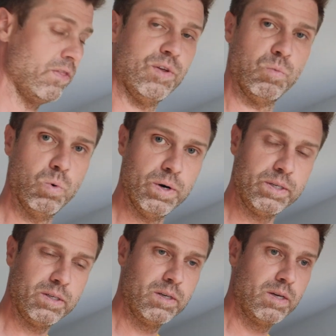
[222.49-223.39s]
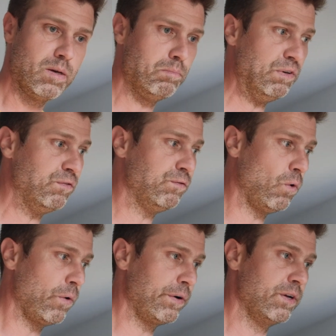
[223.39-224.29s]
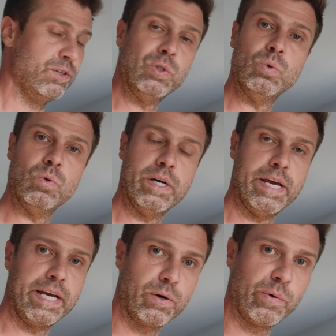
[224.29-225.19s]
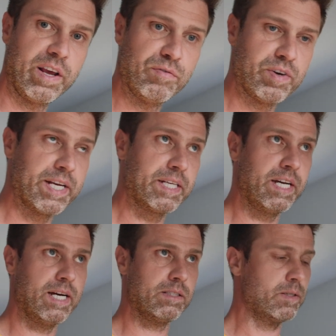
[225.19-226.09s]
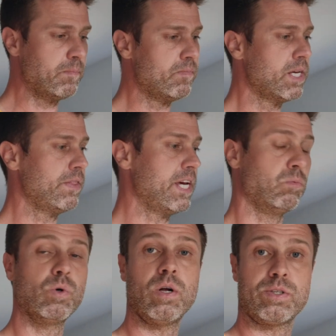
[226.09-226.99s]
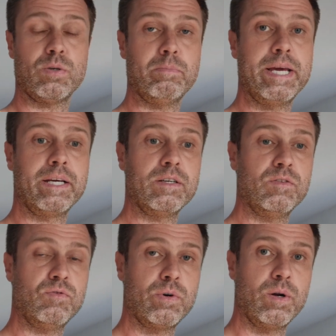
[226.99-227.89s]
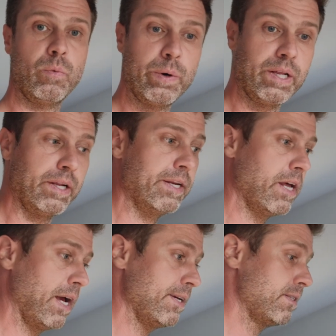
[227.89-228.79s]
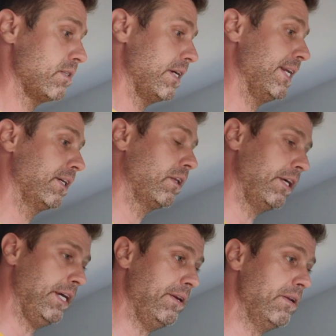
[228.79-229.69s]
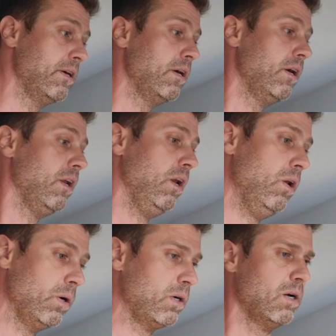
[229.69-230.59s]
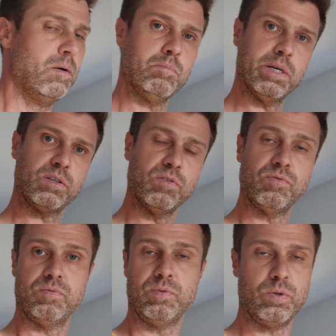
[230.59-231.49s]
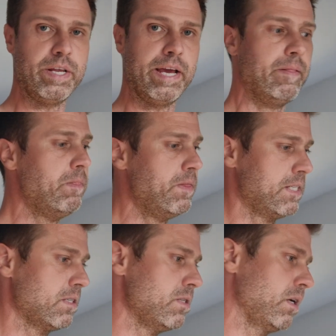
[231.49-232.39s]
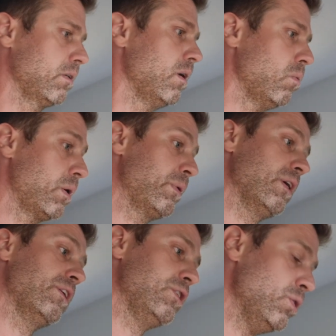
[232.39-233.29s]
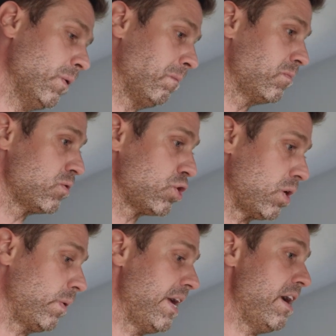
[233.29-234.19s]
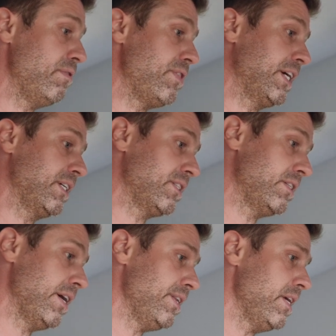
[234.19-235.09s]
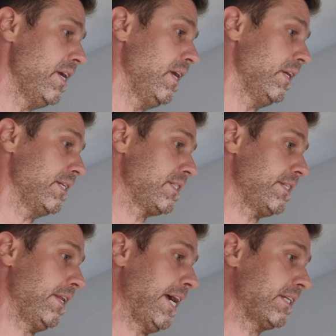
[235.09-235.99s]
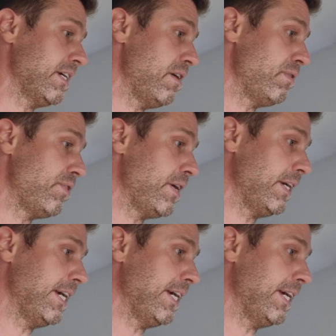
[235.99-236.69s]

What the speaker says: the wood before you engrave and cut. That would also make for a really nice and clean look, but today this is not what we're going to do. So everything is done. Let's select everything,